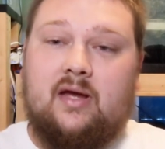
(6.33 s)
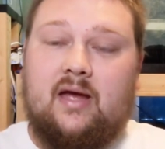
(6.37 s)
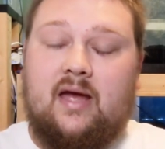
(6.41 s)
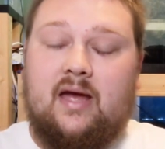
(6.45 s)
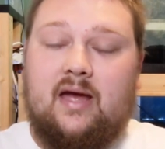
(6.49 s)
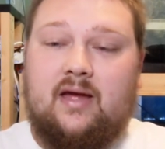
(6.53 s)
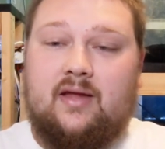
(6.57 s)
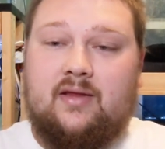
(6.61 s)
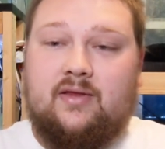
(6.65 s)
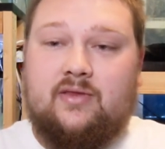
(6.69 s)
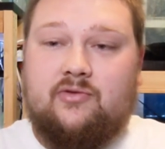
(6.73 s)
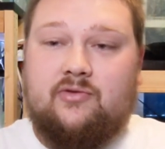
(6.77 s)

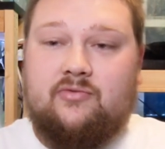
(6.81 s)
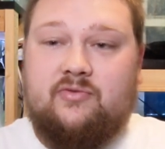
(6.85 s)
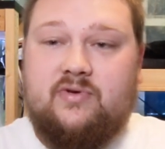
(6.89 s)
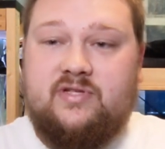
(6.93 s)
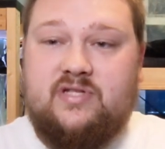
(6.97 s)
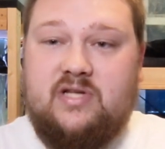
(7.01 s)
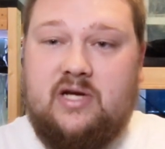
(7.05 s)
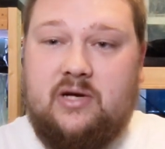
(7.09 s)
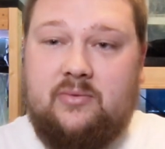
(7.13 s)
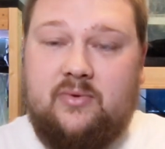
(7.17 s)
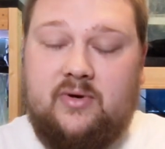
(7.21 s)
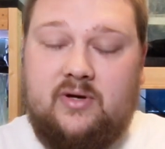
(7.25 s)
And the
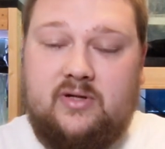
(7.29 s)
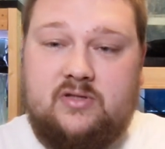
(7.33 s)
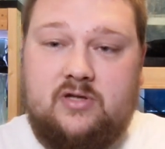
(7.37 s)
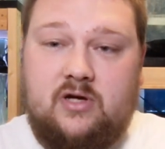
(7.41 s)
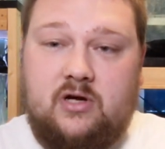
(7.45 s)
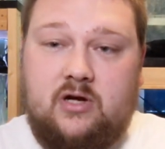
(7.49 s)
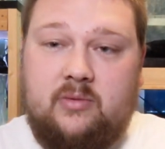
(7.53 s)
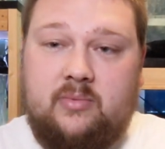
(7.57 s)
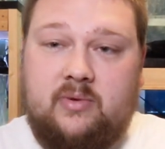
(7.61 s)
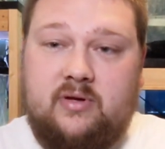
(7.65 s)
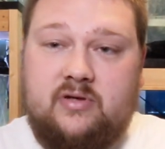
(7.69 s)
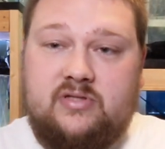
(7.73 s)
reason I want to
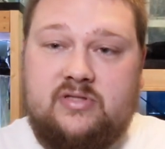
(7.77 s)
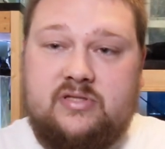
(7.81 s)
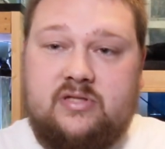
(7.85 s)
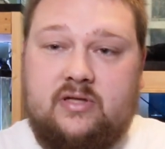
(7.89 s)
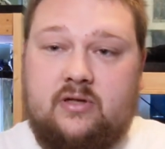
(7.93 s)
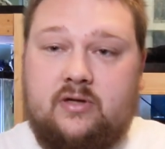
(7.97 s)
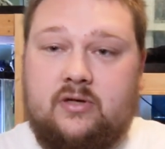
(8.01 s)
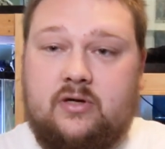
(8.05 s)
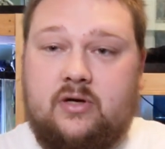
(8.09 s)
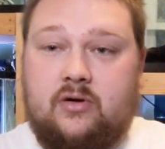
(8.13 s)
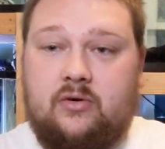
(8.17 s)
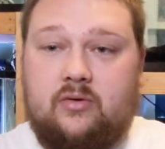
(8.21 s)
talk about
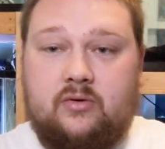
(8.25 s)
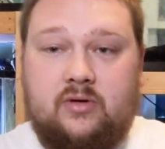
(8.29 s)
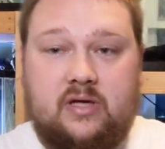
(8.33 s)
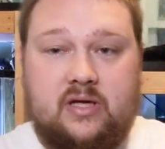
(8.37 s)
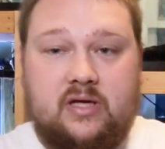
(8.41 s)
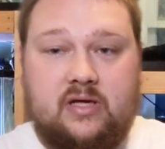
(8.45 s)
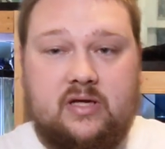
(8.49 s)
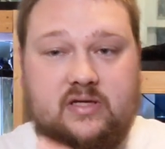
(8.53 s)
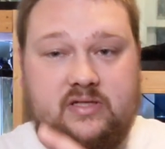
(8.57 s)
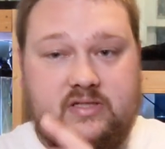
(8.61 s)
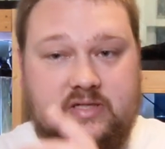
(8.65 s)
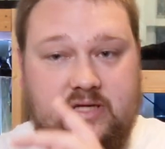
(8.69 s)
silicone
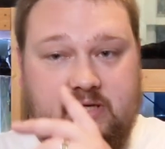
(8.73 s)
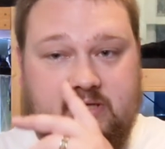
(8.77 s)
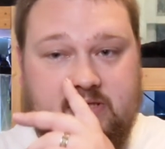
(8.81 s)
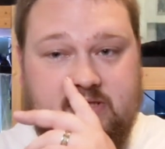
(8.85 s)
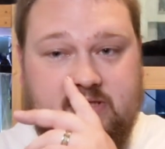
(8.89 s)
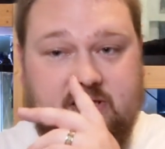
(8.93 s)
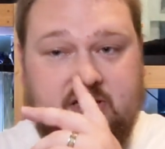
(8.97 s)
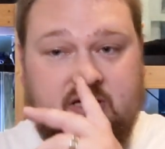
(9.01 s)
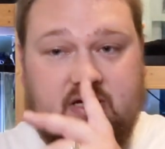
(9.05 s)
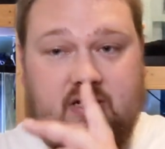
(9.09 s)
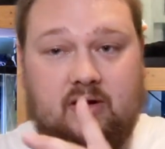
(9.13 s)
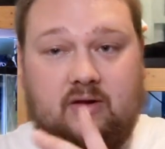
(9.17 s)
is I
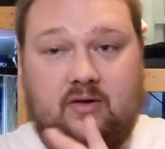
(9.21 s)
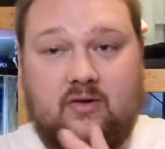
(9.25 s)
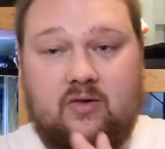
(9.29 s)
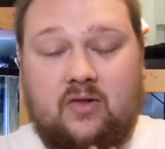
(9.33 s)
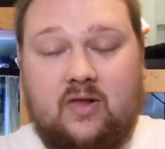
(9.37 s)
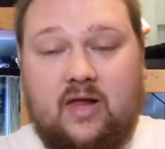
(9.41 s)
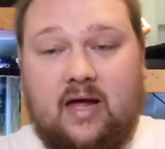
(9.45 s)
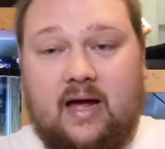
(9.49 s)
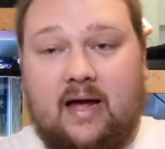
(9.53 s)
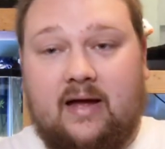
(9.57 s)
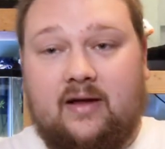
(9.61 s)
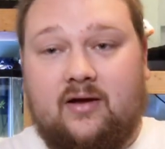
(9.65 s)
see a
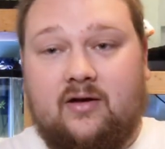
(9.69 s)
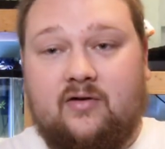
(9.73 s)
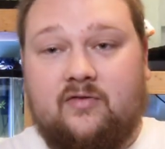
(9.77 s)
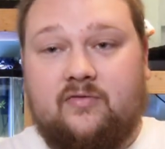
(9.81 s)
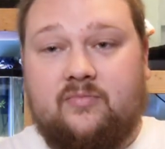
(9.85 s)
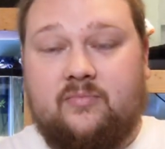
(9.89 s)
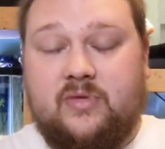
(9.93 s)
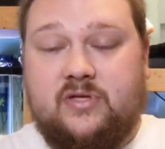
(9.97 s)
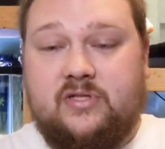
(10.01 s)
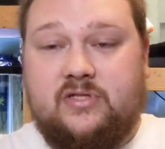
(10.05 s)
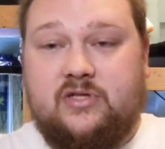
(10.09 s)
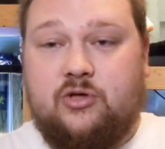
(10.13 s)
lot of
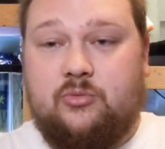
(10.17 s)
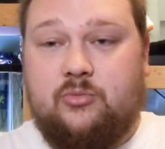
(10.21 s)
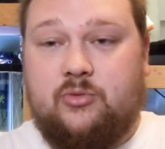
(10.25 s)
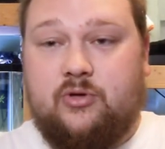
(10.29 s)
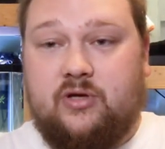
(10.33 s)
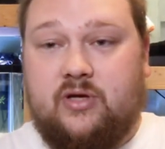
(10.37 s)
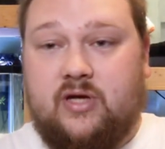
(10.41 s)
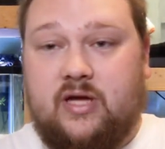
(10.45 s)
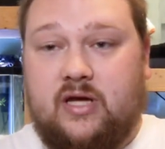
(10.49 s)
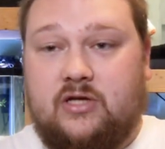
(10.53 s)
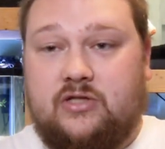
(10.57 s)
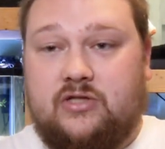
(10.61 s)

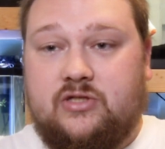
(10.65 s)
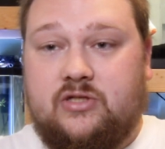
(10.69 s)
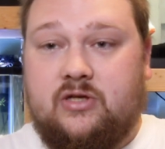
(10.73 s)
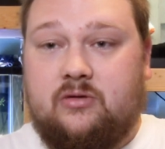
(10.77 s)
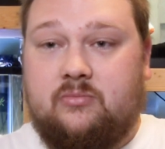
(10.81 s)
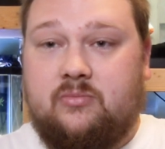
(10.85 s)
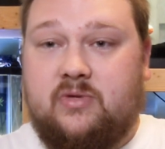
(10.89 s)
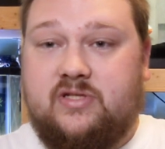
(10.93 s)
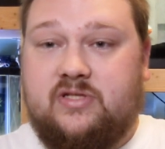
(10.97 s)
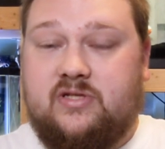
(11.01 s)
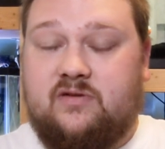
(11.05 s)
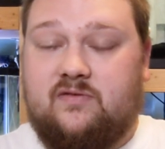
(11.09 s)
miscommunication
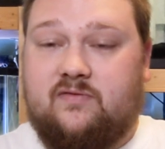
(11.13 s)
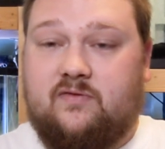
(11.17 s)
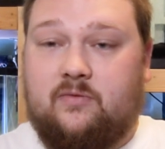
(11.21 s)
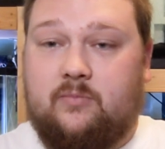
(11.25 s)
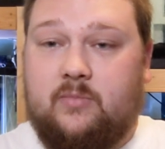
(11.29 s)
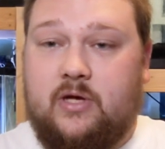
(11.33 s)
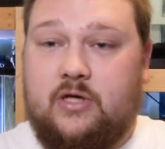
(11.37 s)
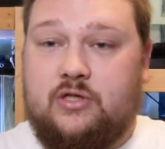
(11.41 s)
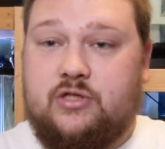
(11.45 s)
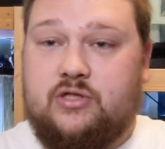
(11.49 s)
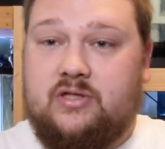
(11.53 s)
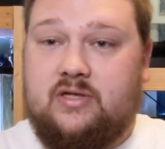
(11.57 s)
and
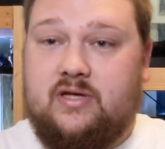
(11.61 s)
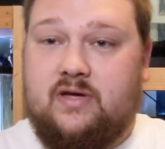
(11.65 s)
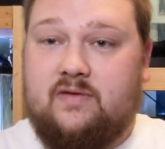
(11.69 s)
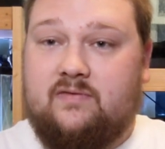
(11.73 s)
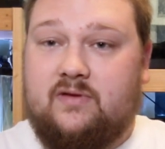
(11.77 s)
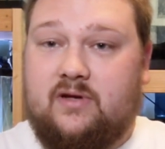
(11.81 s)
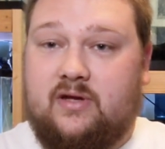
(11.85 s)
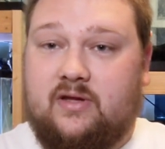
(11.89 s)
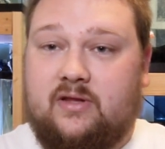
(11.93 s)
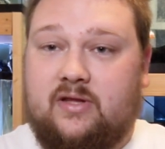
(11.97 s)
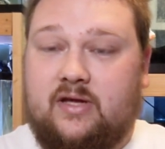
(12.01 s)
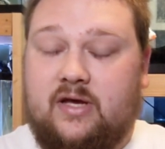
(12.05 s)
misinformation
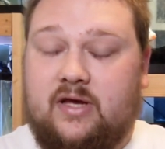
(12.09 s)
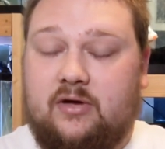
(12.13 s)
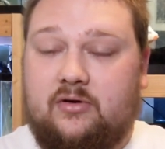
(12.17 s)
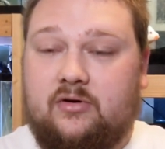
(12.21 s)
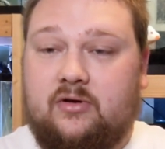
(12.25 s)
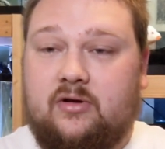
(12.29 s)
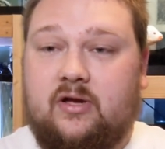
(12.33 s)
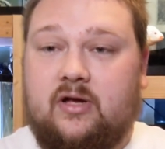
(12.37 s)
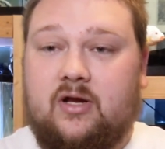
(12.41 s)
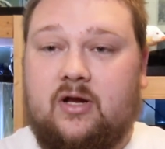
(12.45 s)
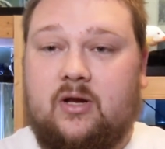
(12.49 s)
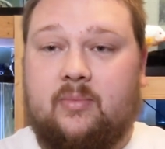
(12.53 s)
given on the
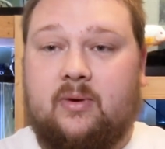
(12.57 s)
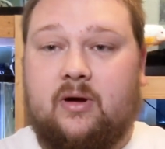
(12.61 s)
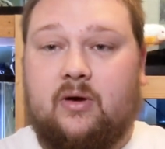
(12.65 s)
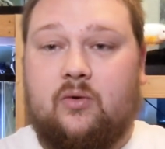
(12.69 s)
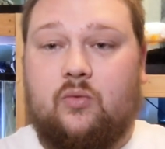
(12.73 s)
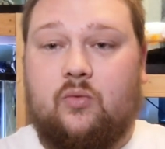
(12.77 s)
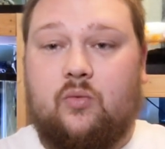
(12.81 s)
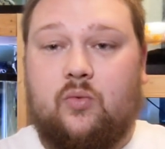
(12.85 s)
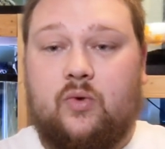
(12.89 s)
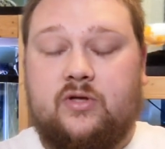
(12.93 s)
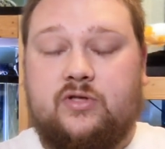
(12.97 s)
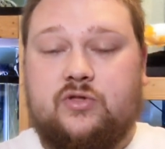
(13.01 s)
internet
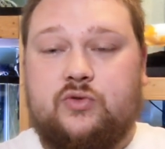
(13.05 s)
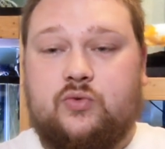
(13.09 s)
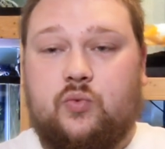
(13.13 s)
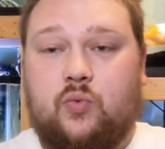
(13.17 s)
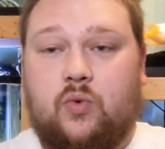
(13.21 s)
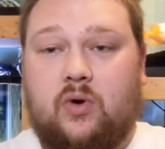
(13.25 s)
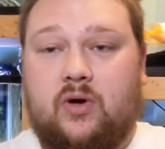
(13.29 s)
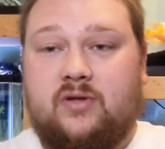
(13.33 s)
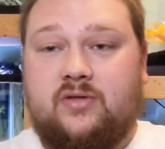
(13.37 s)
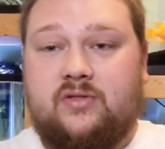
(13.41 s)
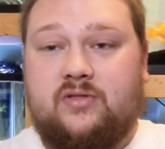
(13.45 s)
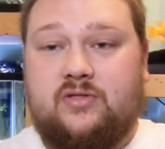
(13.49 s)
about which
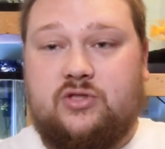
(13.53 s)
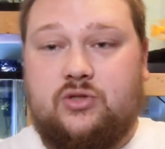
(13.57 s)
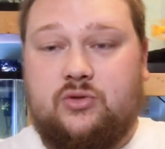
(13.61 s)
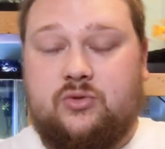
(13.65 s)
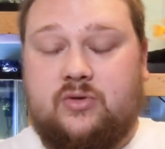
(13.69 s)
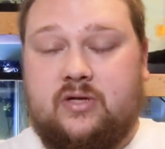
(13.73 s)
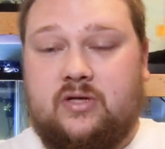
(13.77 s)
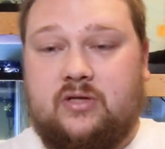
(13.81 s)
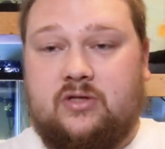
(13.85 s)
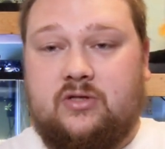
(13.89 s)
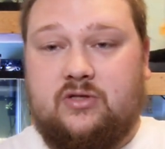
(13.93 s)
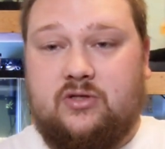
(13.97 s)
ones you
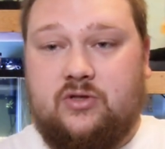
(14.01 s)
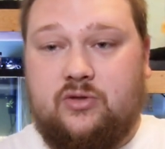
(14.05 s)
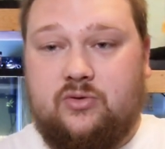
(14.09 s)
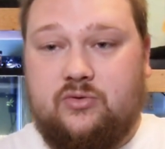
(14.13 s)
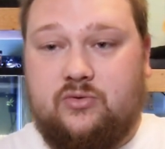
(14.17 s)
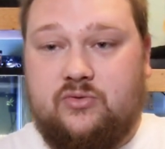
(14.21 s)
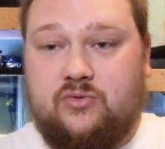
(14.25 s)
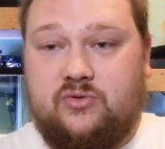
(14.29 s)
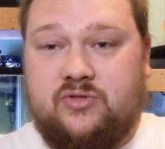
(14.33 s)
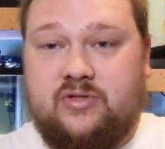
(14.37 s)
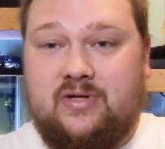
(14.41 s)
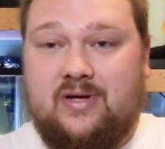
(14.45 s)
can
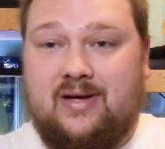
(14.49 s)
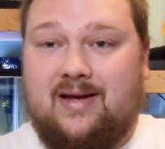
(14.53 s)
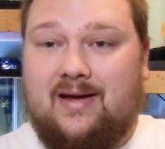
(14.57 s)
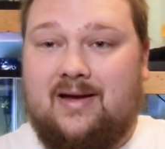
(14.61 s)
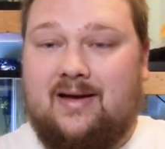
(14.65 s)
use.